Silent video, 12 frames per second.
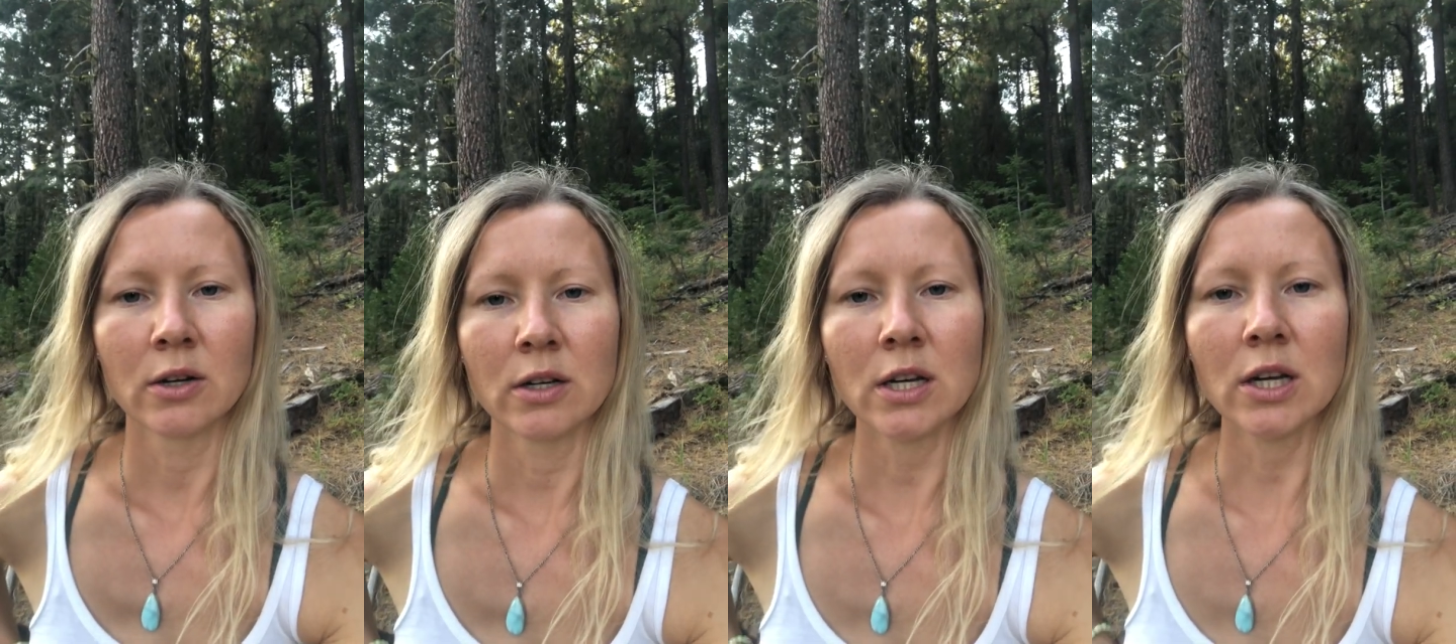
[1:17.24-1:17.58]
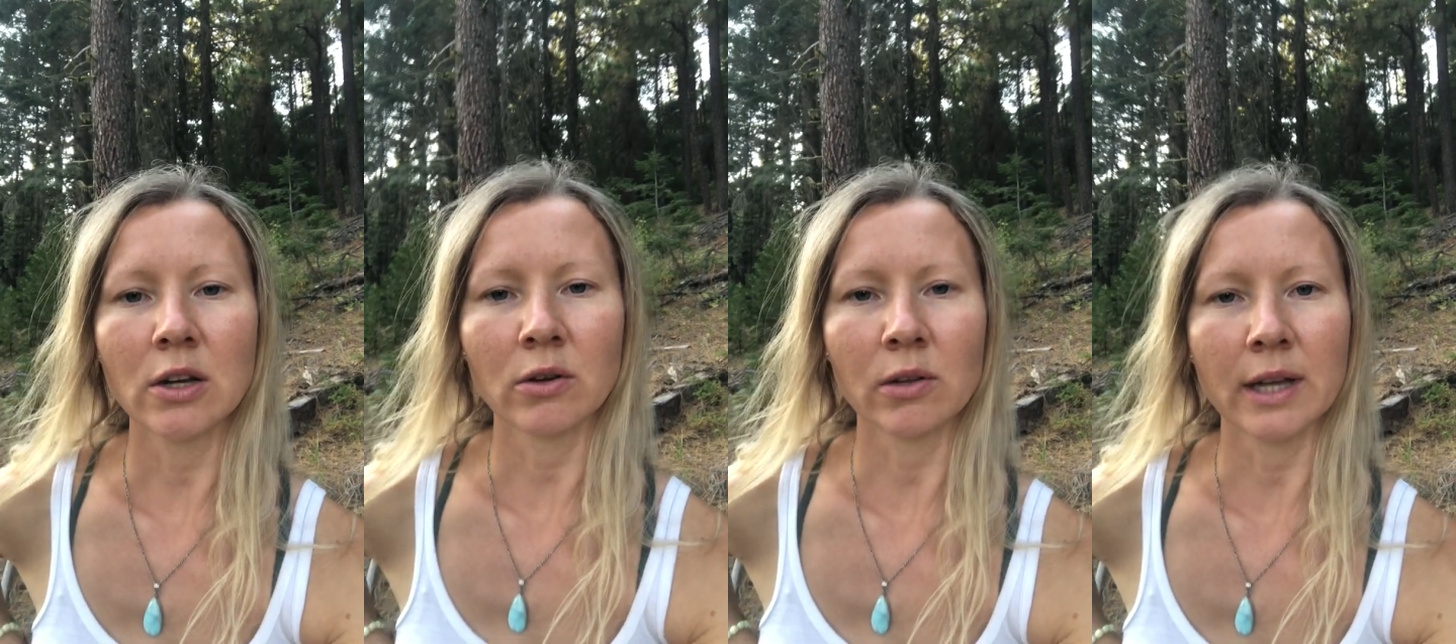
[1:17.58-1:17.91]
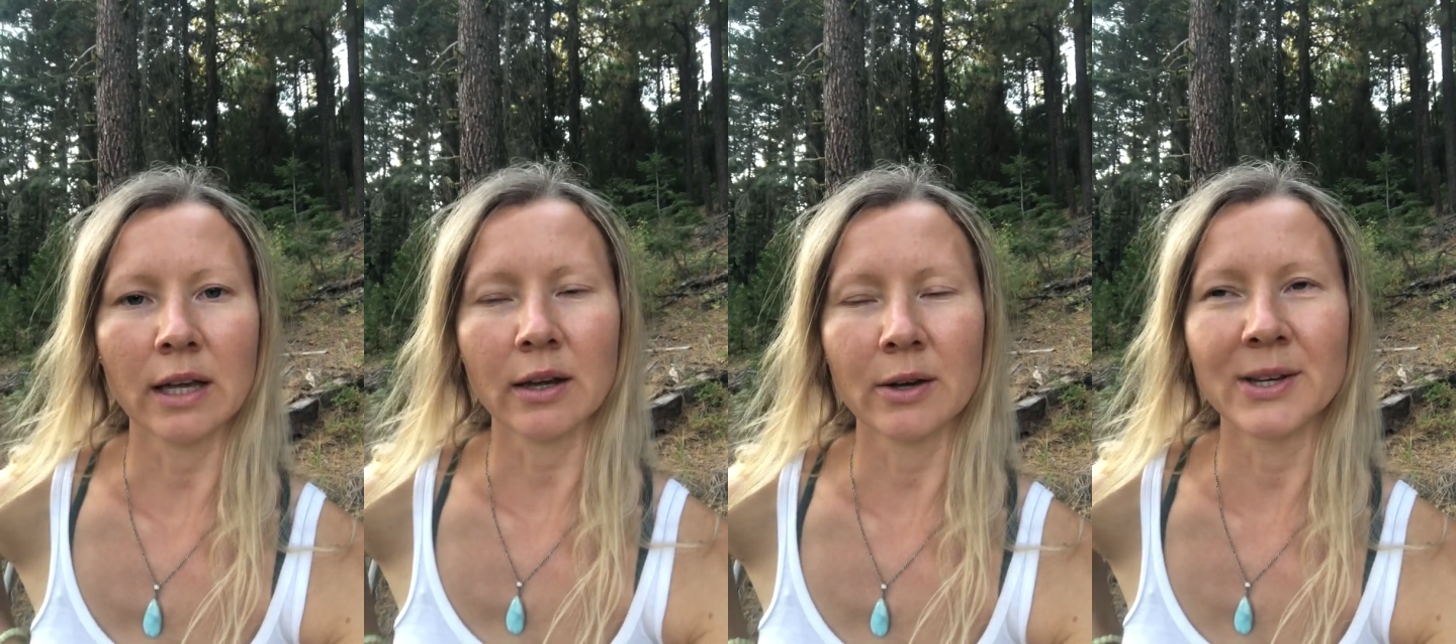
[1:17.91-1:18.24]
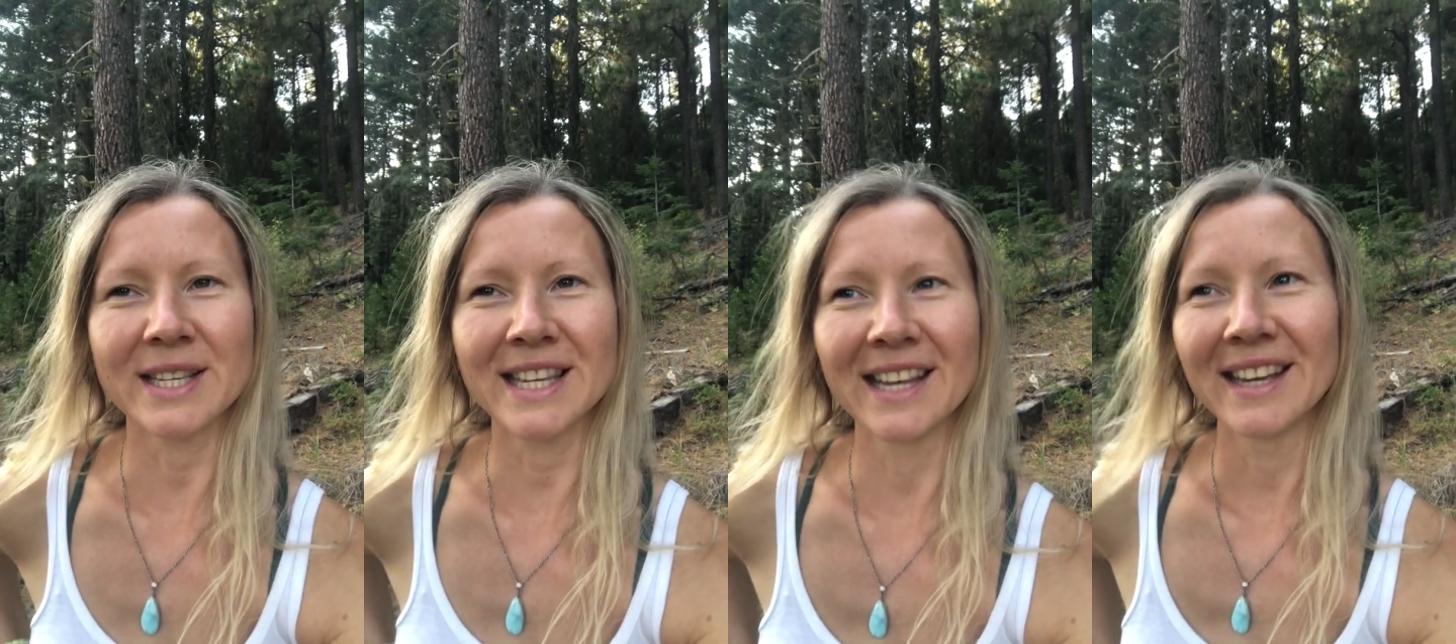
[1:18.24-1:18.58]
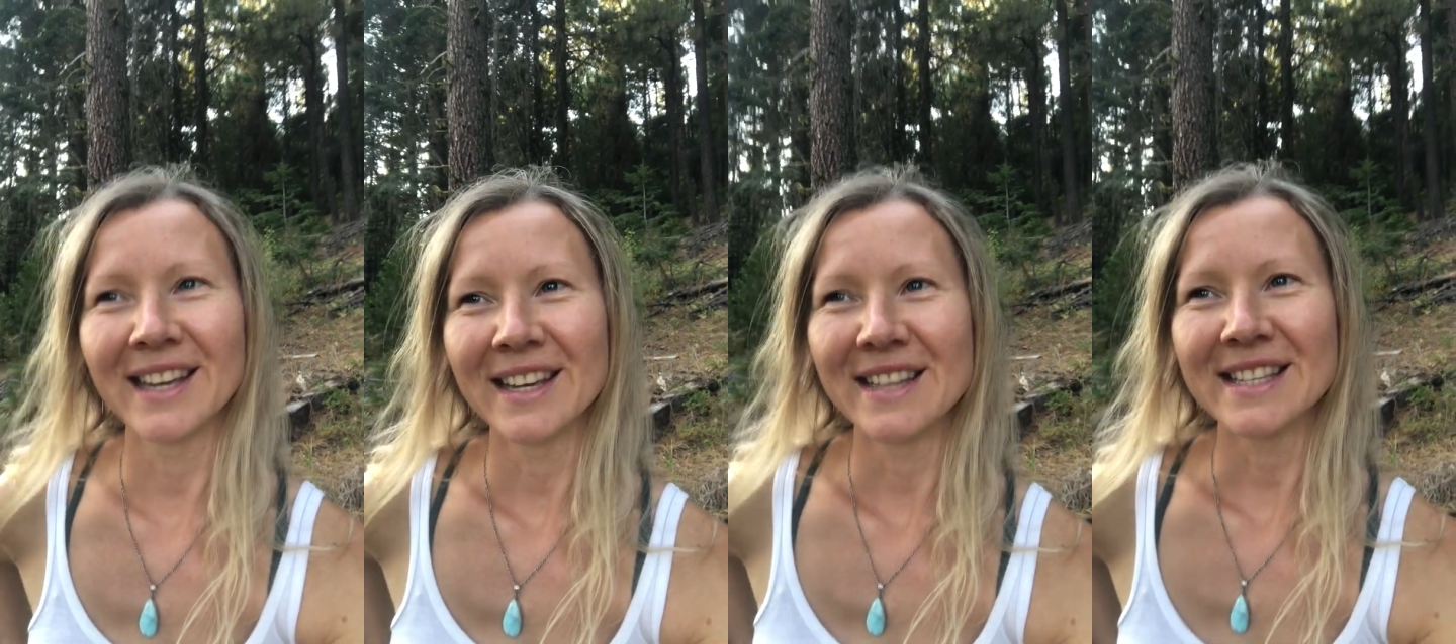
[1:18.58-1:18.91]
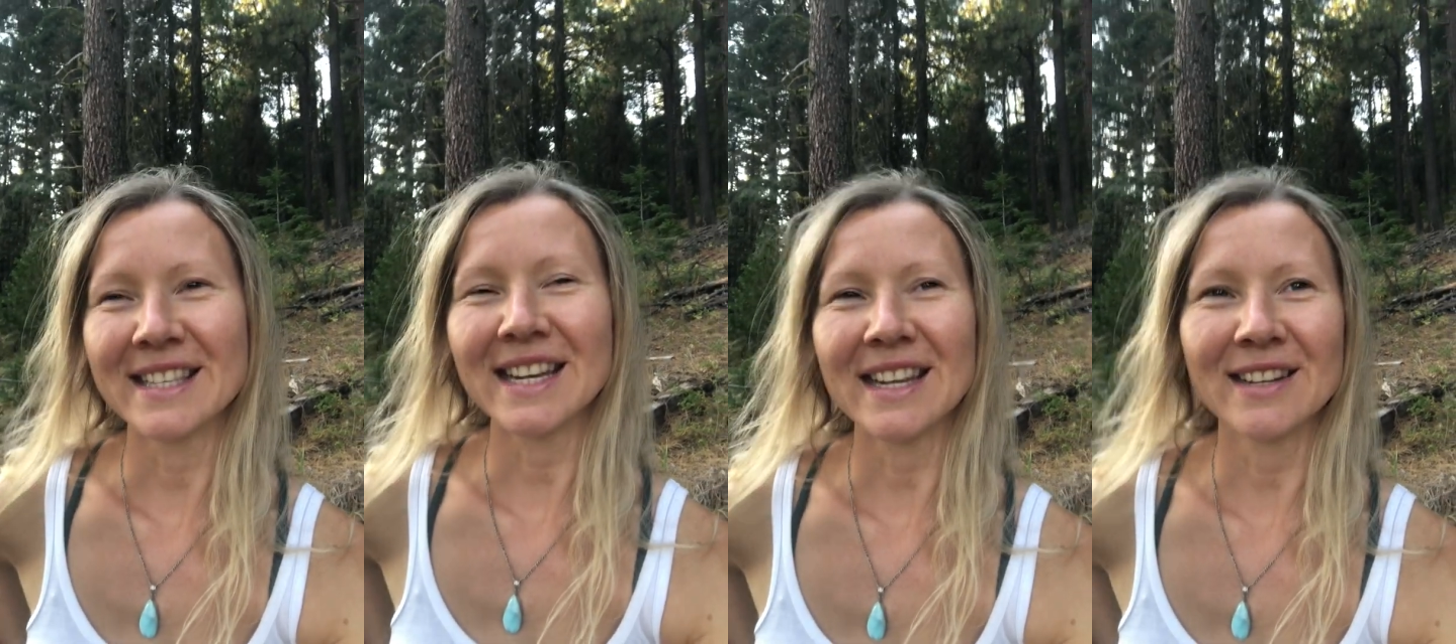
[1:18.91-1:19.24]
like I was
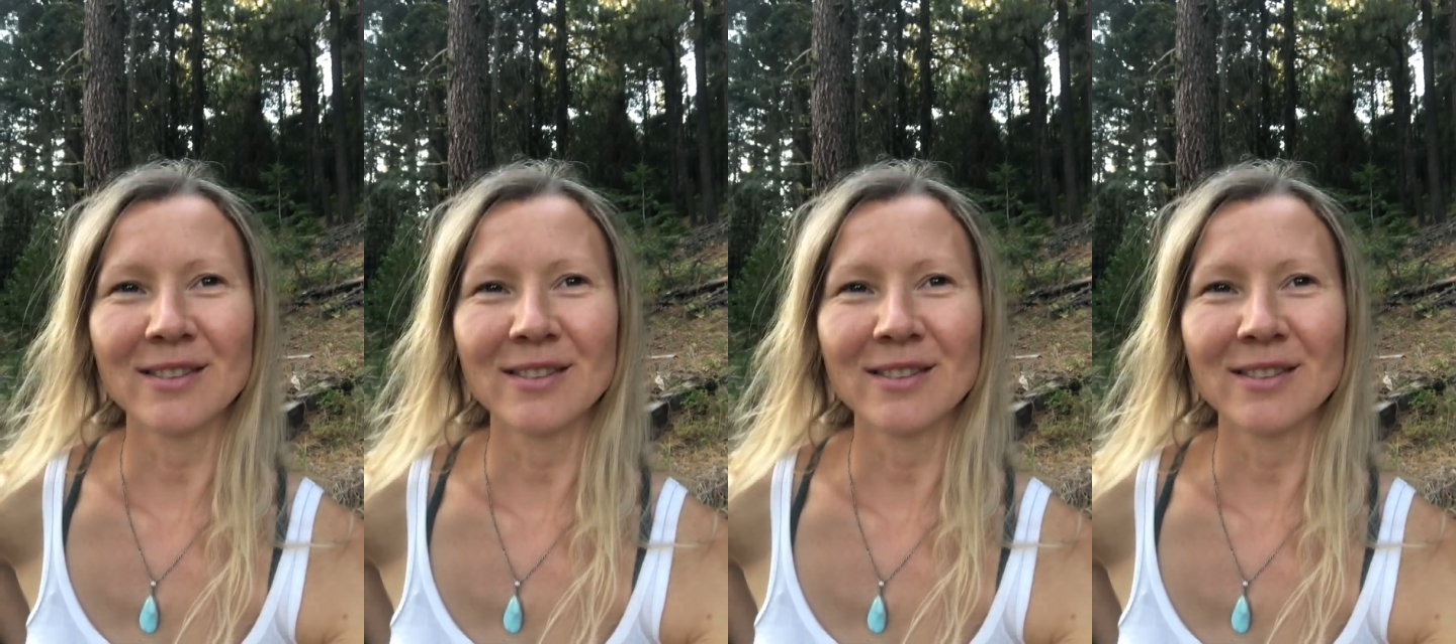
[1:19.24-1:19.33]
saying